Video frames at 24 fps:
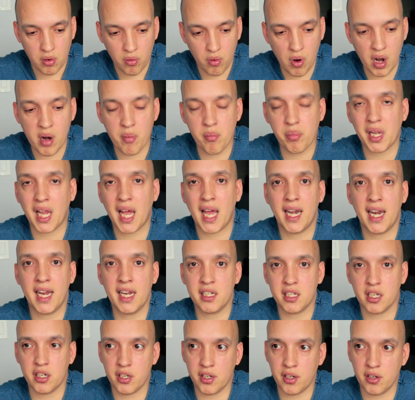what I'm
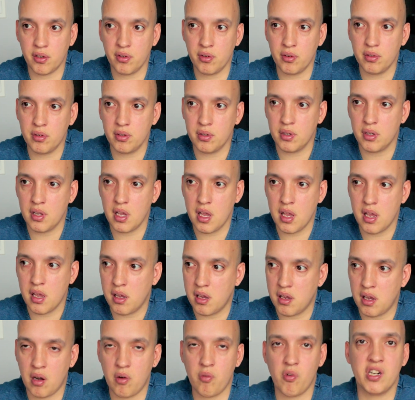planning to do
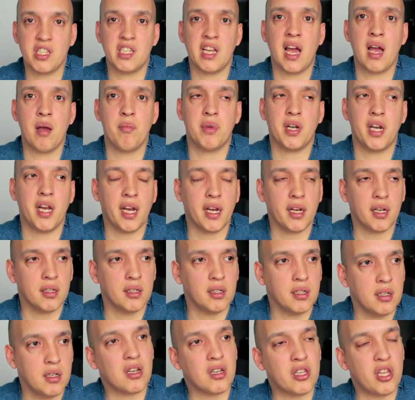and what's happening.
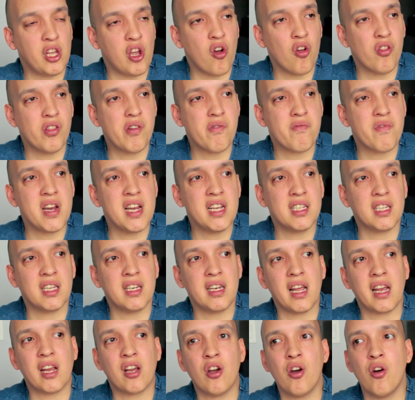The only
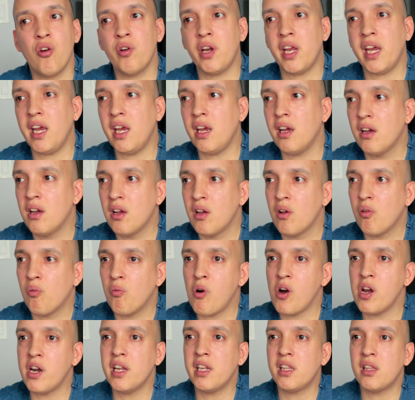reason that Coty
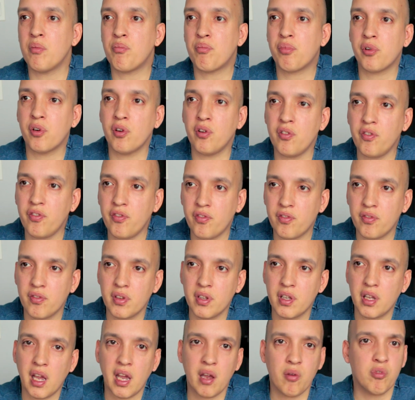wanted the proof
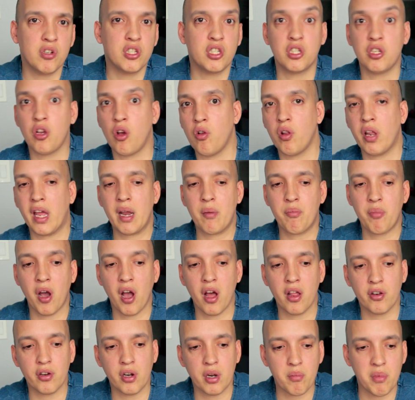and was so like
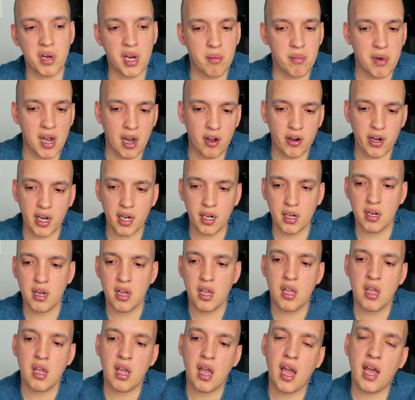bothering me about it,
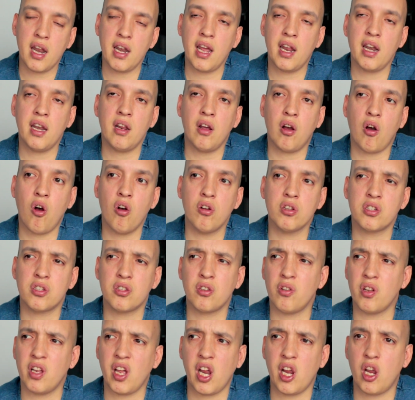and then
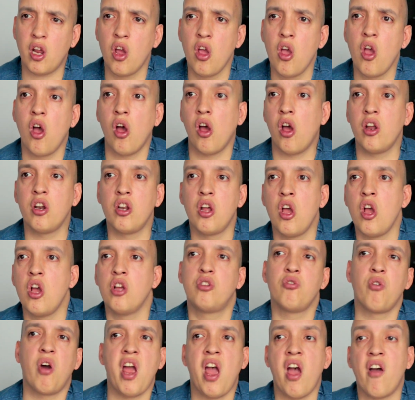also like,
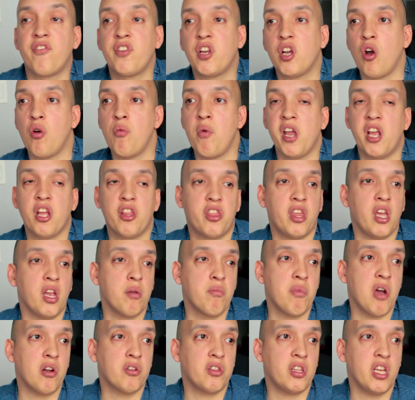do I have to go make a thing
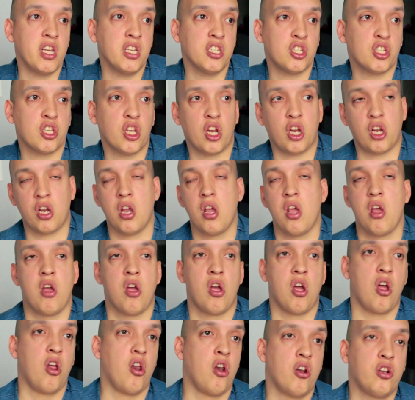about this? Like,
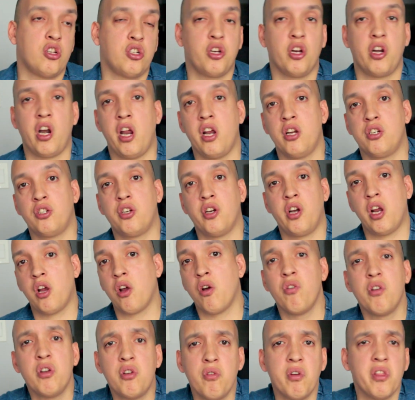should I
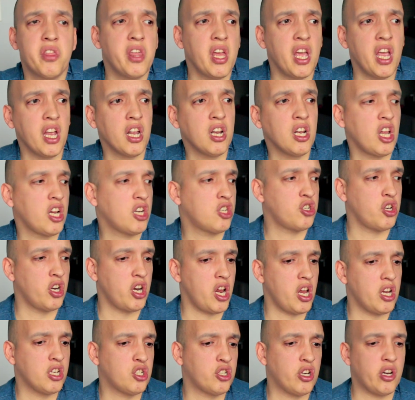go and do a thing? Like, should
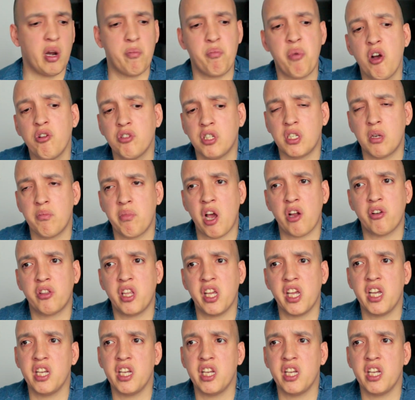I post about